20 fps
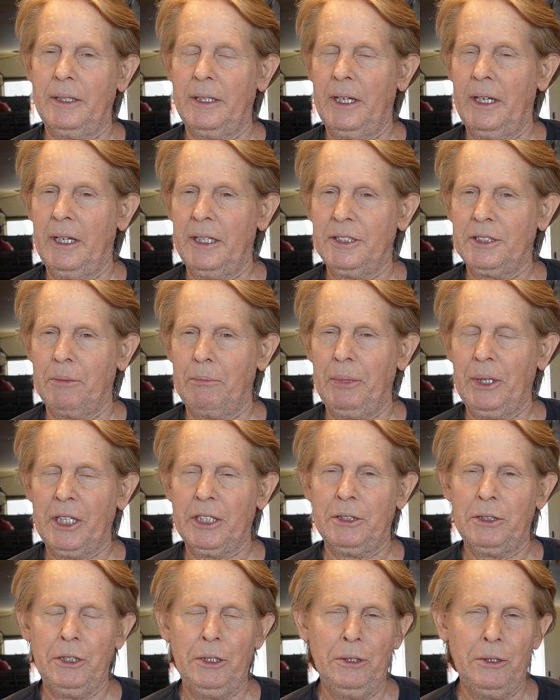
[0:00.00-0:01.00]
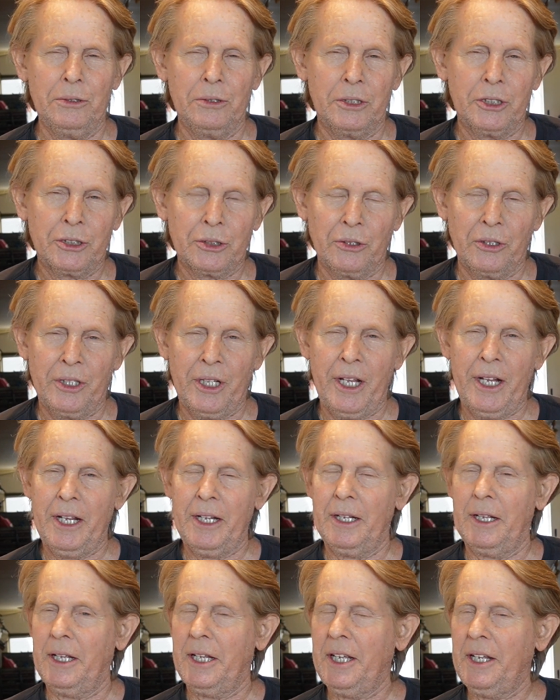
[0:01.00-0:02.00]
and he's a big dude, so
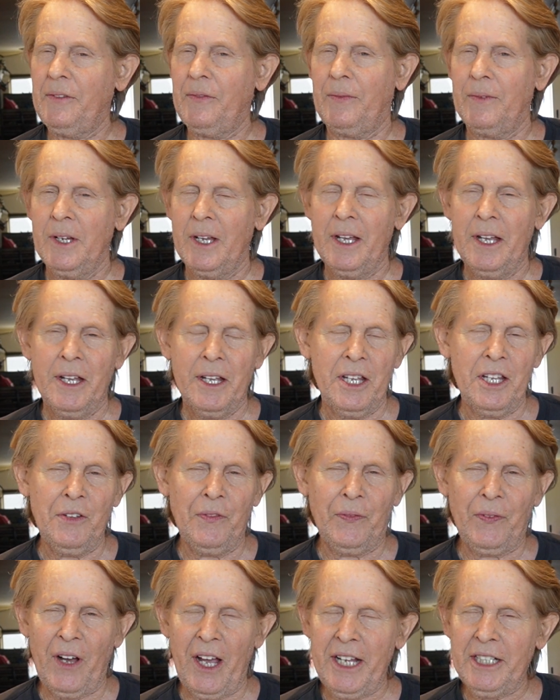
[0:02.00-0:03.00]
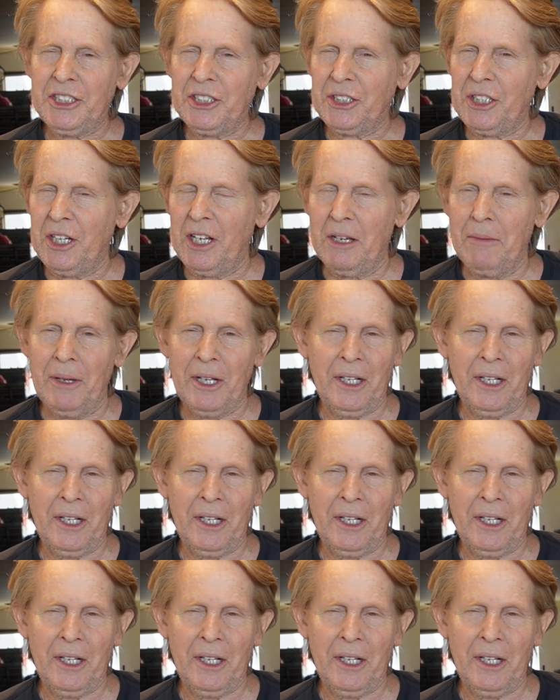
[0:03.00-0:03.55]
he fights them,